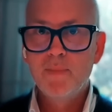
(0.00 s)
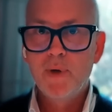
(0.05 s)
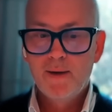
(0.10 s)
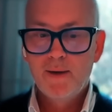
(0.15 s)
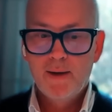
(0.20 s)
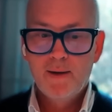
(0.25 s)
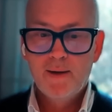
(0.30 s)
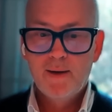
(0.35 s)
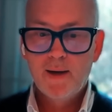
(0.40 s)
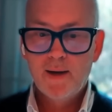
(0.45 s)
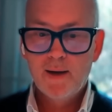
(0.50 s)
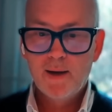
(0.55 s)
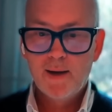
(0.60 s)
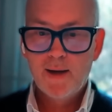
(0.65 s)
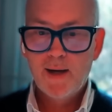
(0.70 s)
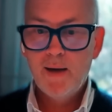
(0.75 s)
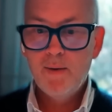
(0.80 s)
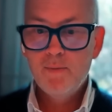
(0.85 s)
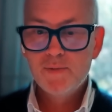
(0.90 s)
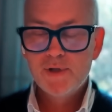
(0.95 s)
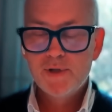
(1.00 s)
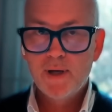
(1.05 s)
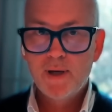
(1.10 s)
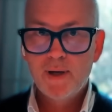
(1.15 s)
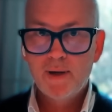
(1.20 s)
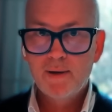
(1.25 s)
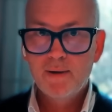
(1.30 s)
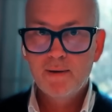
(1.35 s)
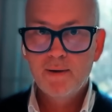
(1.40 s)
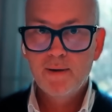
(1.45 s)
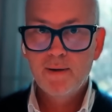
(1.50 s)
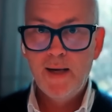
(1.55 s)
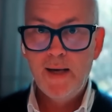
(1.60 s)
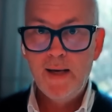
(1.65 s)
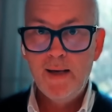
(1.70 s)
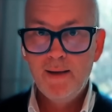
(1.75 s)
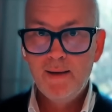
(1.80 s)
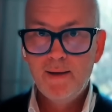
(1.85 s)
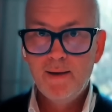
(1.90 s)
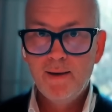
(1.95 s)
I think games are
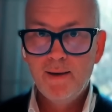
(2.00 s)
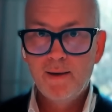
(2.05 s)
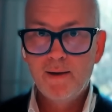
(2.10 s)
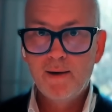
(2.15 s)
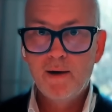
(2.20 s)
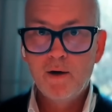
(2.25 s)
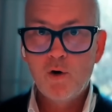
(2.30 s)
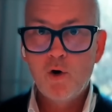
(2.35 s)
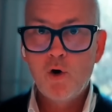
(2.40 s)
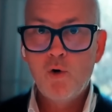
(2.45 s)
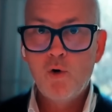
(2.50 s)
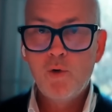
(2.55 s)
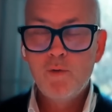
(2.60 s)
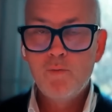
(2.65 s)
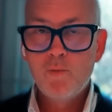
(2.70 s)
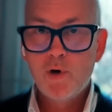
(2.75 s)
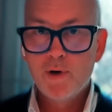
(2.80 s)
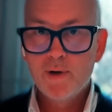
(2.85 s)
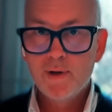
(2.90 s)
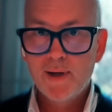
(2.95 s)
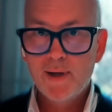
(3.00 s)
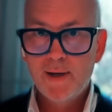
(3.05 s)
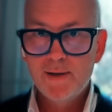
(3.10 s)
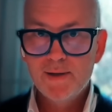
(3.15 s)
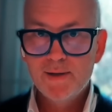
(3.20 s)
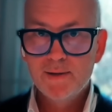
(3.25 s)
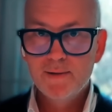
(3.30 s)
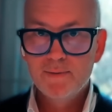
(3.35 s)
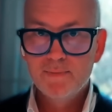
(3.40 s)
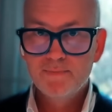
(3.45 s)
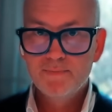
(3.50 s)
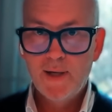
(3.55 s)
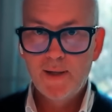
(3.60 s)
in general over monetized.